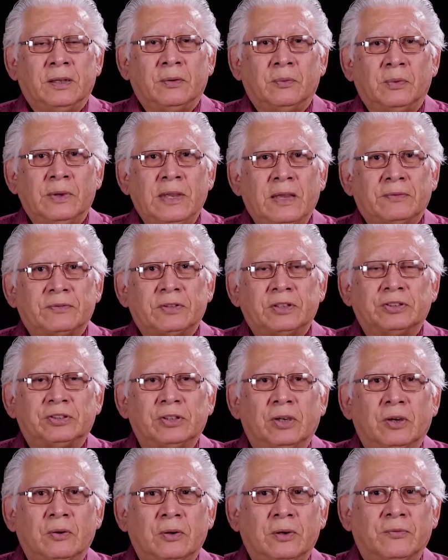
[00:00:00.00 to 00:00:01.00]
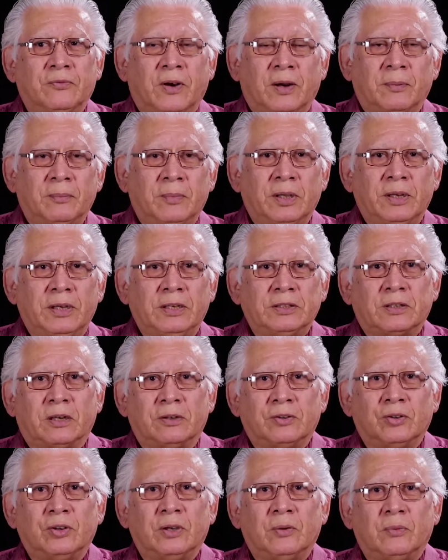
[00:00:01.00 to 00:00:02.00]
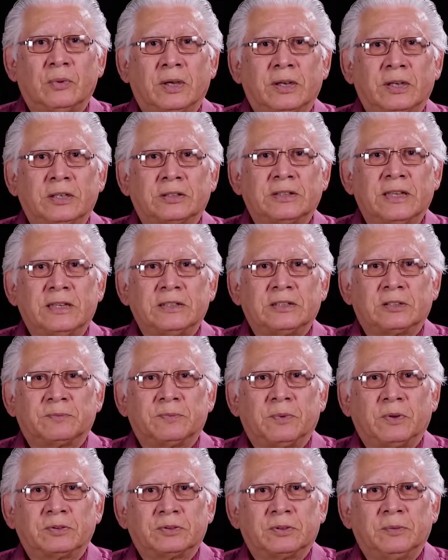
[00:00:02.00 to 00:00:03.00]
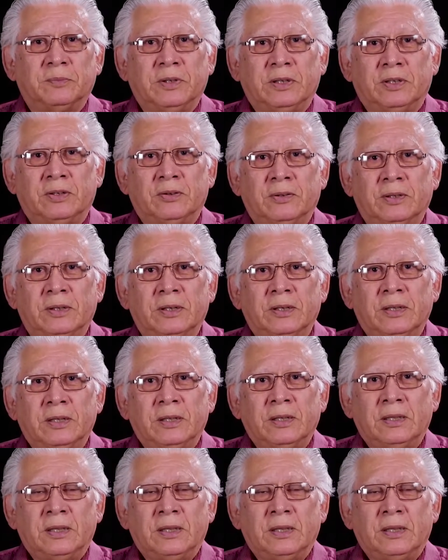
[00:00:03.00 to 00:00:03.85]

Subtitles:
We have to show if our monies are doing what it says it's supposed to be doing.